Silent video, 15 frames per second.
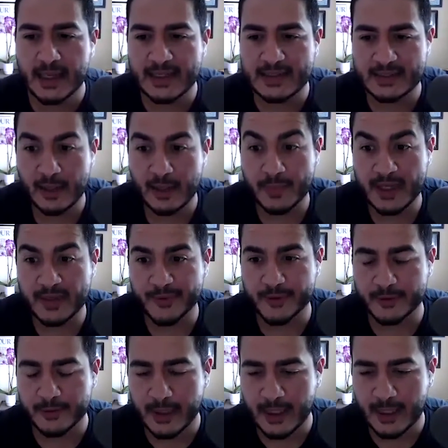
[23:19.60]
as young
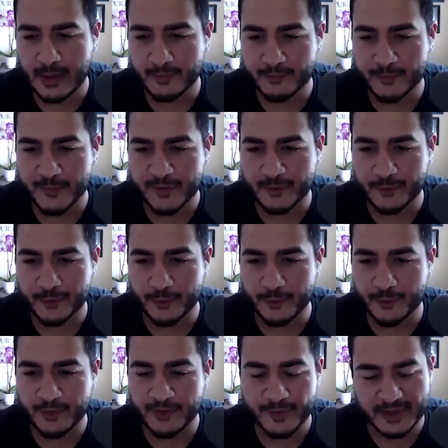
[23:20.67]
people
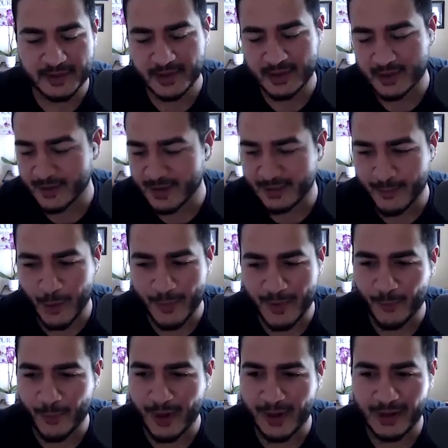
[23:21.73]
to, especially in a
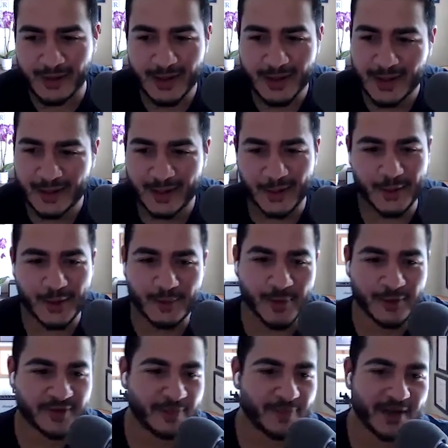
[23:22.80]
moment where, you can
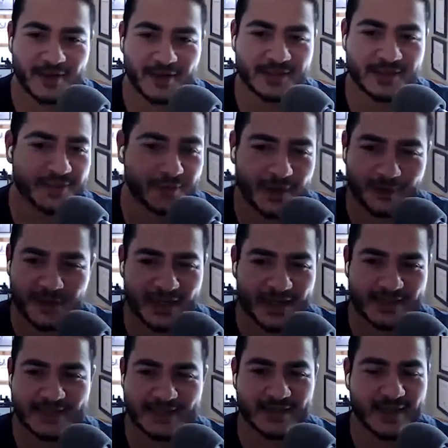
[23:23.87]
post something on Instagram, you
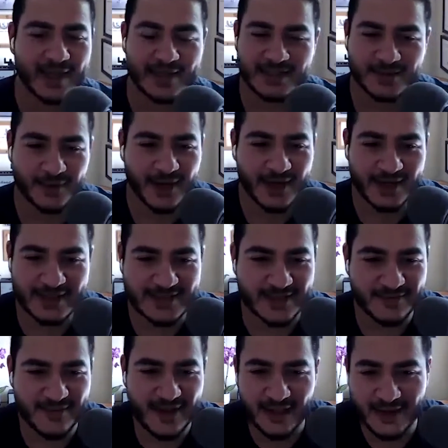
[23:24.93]
got instant likes, right?
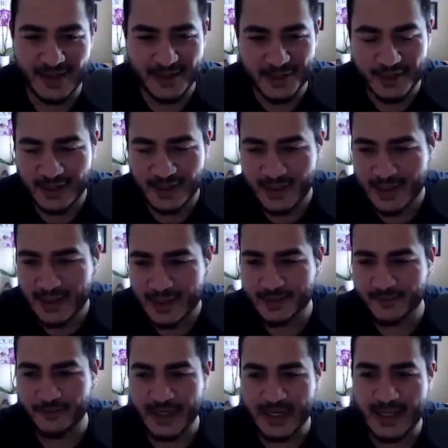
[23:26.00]
Instant validation,
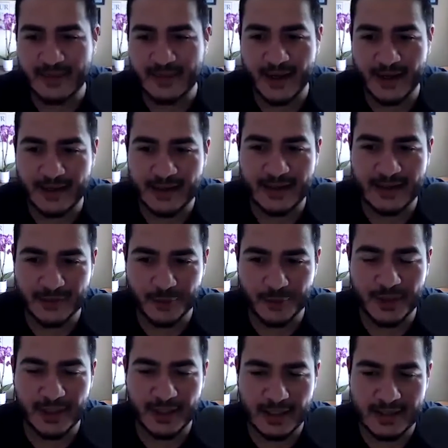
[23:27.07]
to forget that
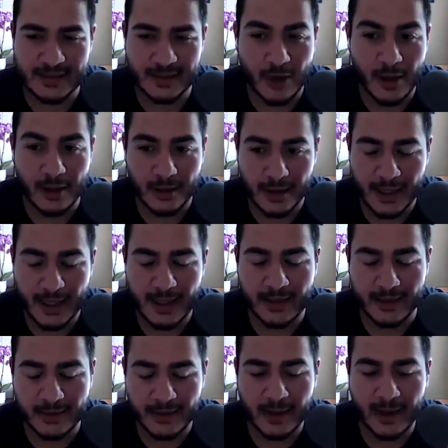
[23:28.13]
history is long,
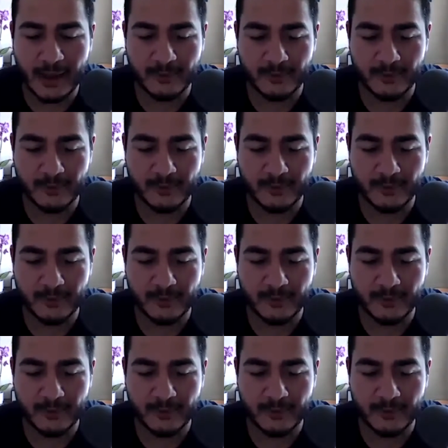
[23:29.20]
and